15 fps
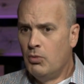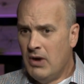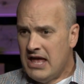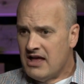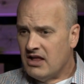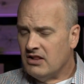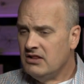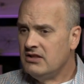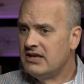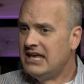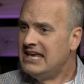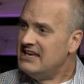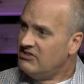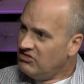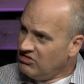Well,
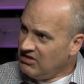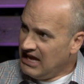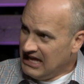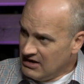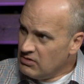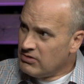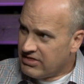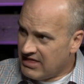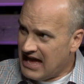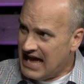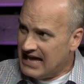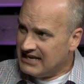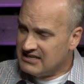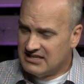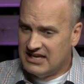he channeled
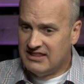that,